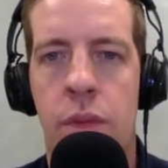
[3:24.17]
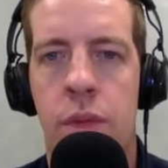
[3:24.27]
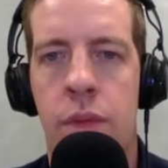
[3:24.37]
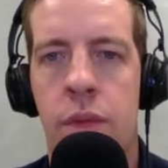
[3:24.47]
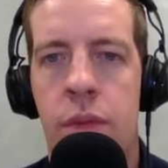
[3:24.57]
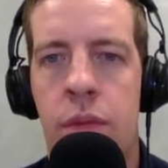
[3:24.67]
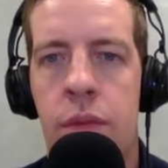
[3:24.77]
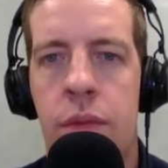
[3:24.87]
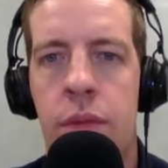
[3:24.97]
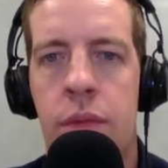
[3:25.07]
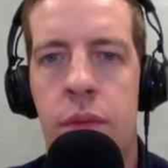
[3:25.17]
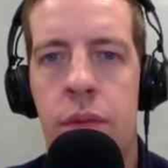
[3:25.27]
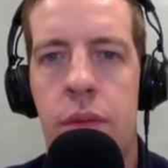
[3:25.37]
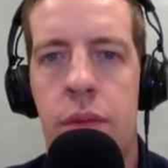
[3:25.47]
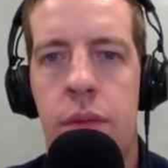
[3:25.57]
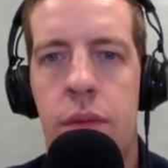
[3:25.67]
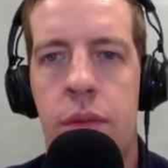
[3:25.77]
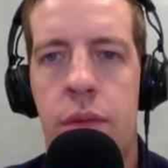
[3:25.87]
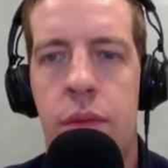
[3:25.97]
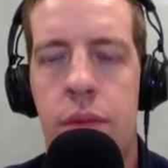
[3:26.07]

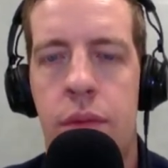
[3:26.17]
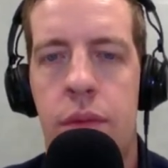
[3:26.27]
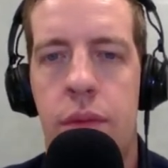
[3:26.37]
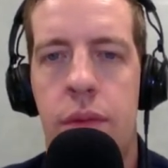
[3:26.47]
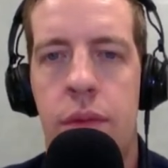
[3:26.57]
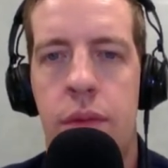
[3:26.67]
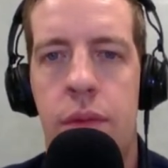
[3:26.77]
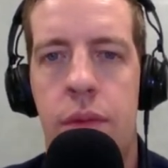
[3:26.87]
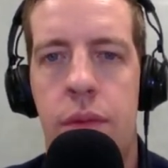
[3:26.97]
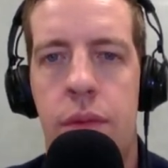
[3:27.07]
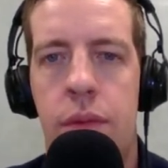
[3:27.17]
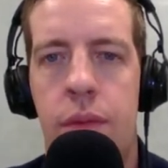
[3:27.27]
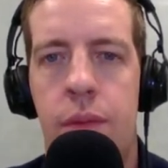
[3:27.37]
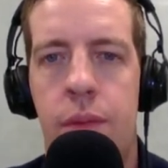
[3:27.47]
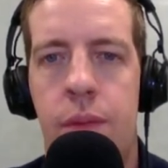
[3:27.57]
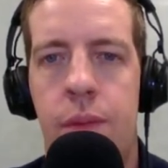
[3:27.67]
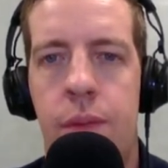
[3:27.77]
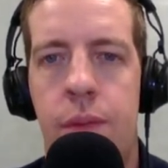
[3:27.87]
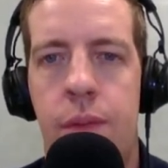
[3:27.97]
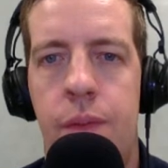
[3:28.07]

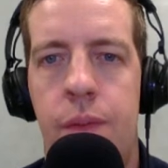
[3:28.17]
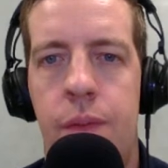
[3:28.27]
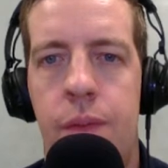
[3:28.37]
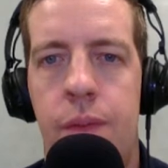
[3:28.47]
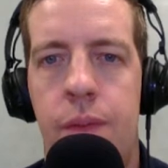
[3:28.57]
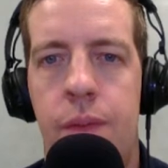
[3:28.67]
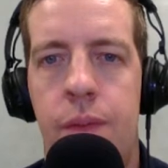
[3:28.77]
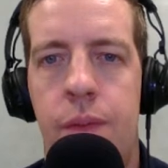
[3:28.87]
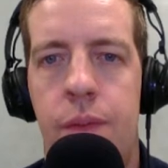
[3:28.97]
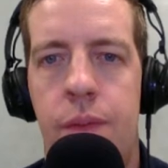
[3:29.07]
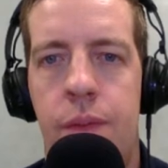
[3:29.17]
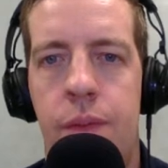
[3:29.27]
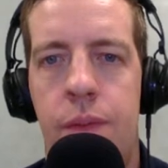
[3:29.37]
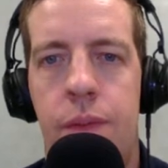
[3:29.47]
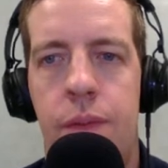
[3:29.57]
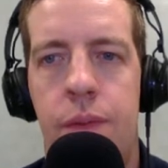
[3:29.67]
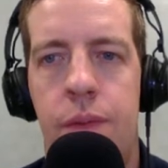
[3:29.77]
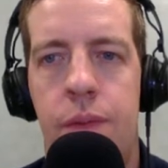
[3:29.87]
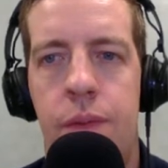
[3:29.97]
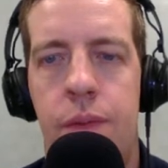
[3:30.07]

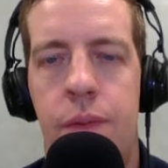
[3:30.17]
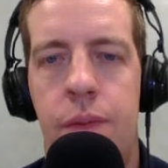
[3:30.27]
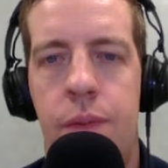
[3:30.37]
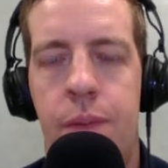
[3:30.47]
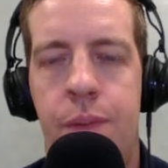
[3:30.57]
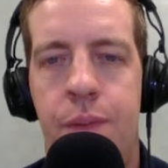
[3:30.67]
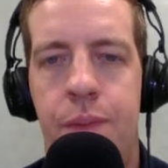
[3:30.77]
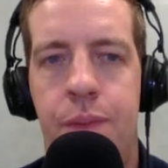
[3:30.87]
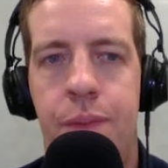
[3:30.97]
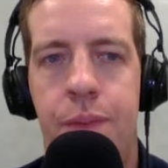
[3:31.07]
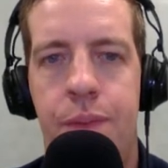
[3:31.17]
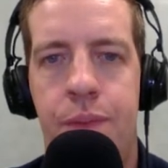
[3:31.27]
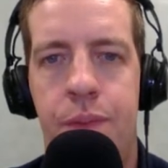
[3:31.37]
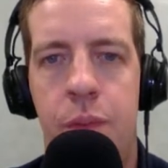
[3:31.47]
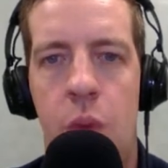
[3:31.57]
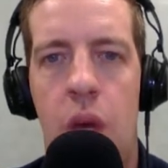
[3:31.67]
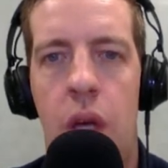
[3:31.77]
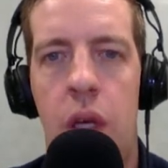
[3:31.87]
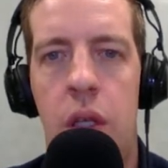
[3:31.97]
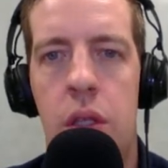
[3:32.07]
(silent)